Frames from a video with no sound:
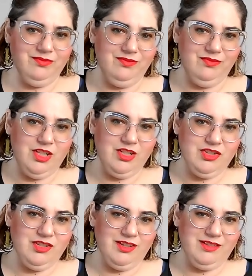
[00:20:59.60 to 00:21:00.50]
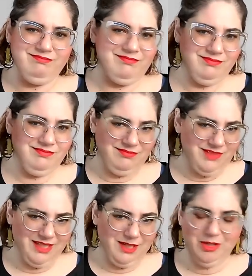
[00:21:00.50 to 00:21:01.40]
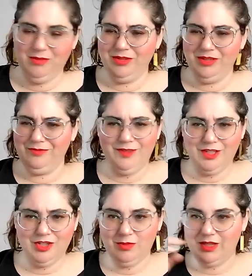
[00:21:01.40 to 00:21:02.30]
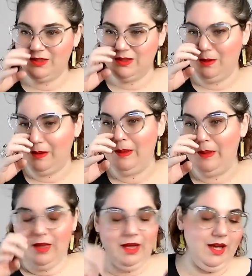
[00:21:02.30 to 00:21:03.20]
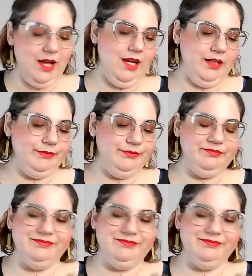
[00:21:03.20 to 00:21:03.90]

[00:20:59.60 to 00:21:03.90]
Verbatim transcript: finish it. Like, does anybody really finish a mascara? Um,